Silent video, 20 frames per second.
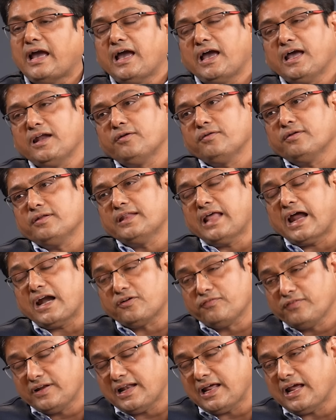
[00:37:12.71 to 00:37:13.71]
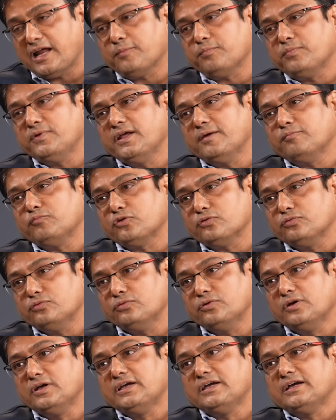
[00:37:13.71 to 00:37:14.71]
and that will help them
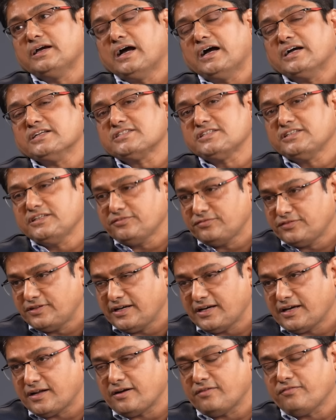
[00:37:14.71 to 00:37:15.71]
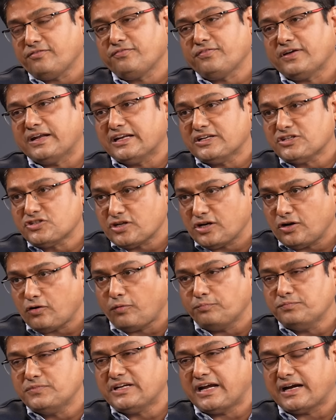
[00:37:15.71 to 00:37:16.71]
to achieve their financial
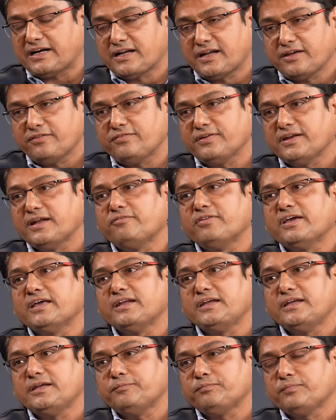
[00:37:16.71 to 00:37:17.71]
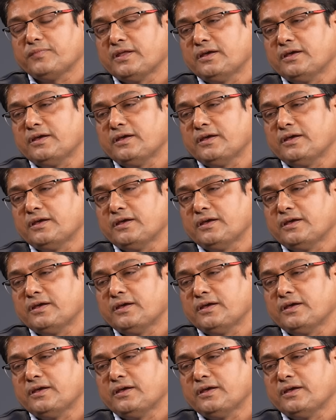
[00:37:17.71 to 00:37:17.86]
objective in a very